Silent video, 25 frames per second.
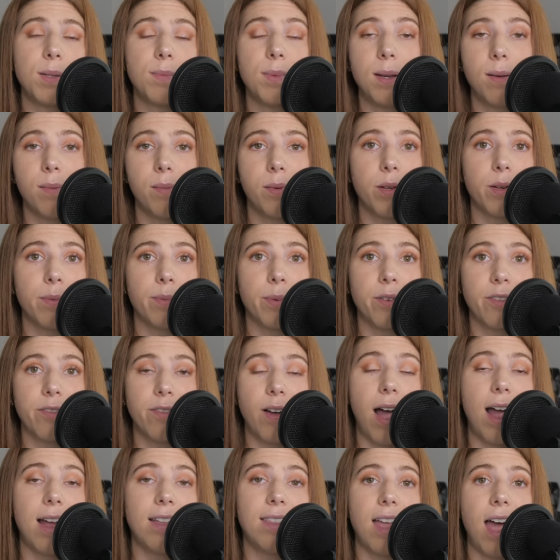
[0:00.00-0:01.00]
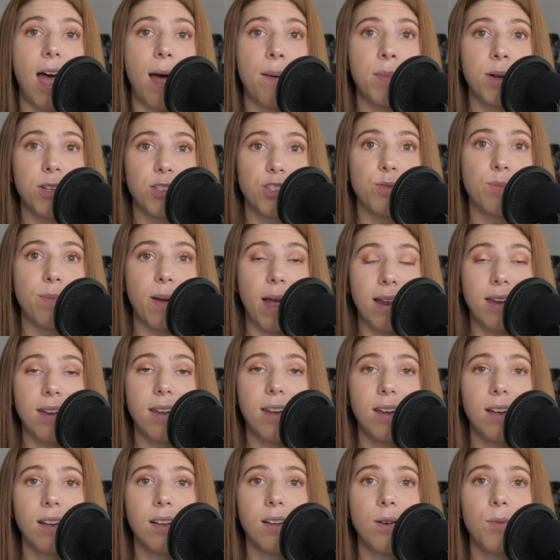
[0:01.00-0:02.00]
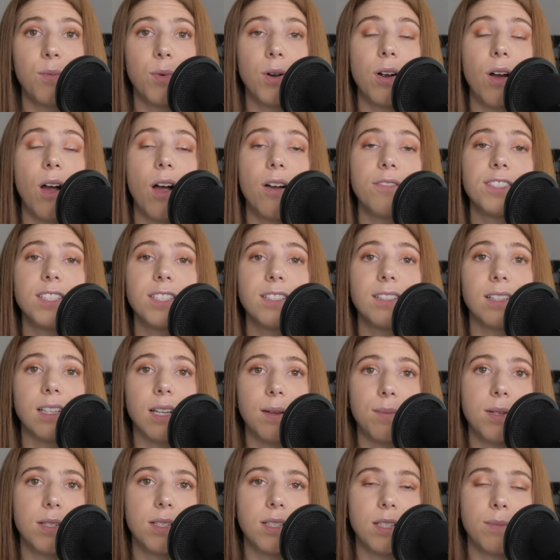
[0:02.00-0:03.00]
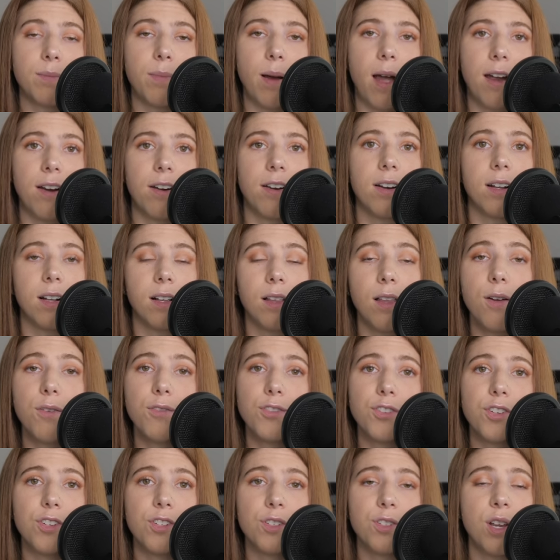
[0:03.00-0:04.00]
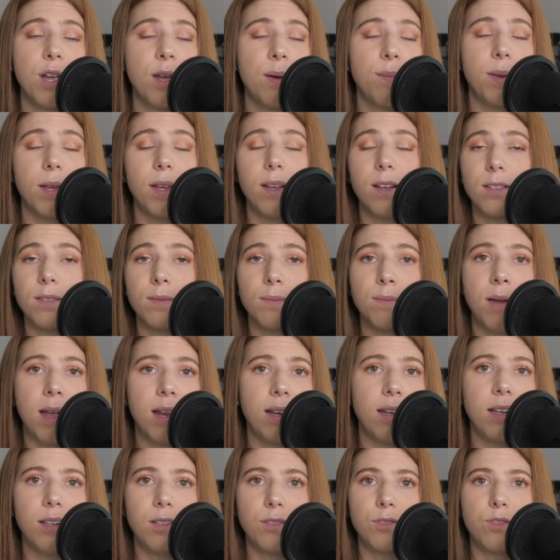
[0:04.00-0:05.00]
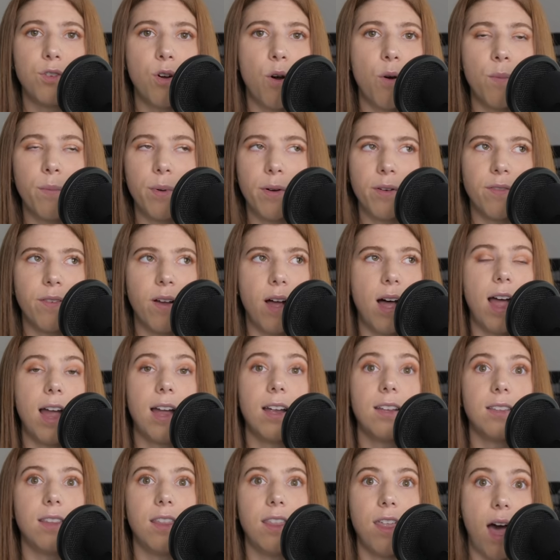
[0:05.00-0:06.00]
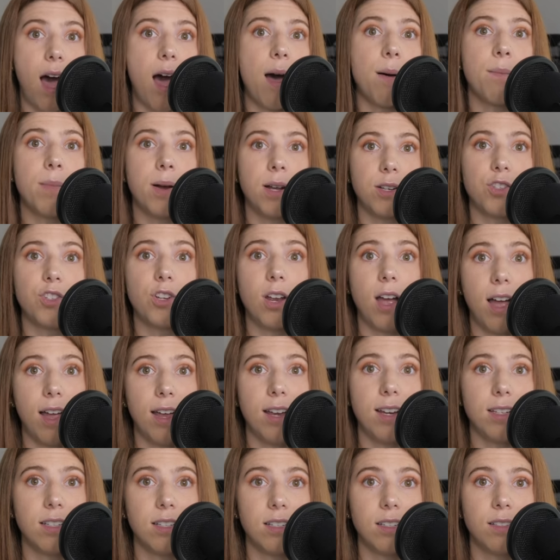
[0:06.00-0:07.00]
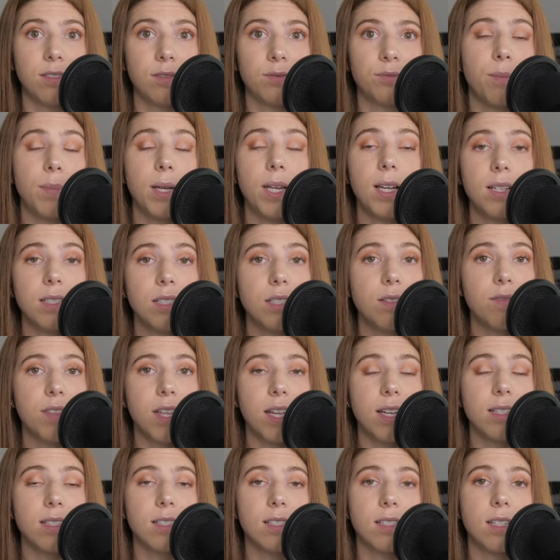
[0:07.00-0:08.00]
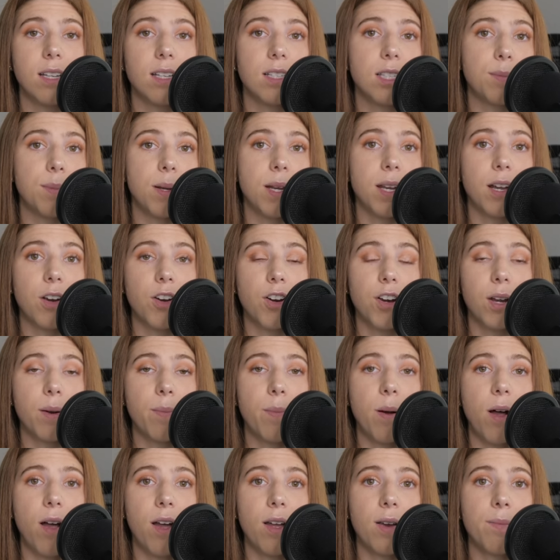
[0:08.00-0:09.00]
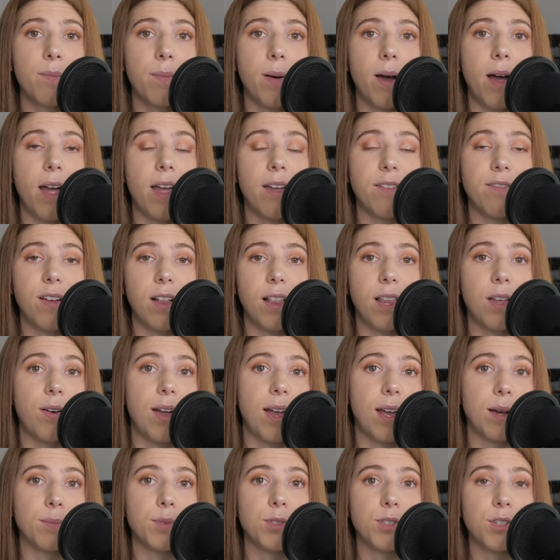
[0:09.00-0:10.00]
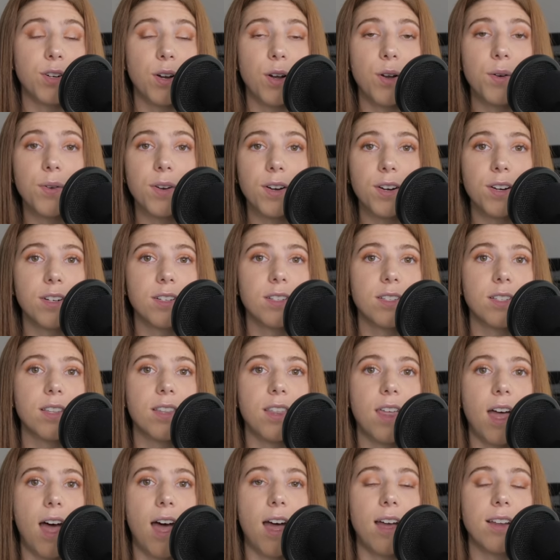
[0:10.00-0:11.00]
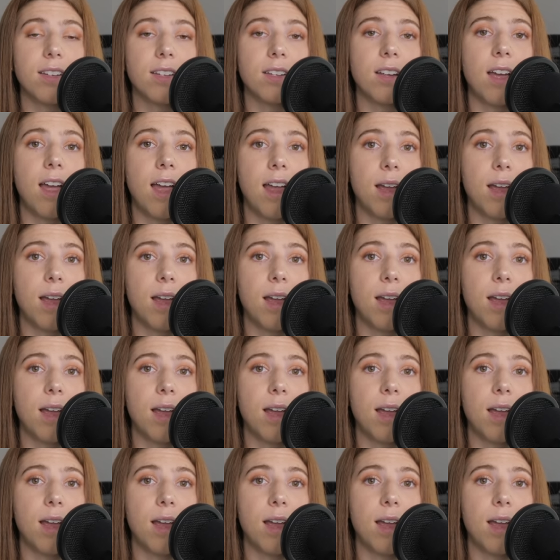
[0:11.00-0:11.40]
to be able to provide that much bedding, we're often limited by our enclosures because many don't provide that much height. Because of this, it's been agreed upon by fellow hamster owners that a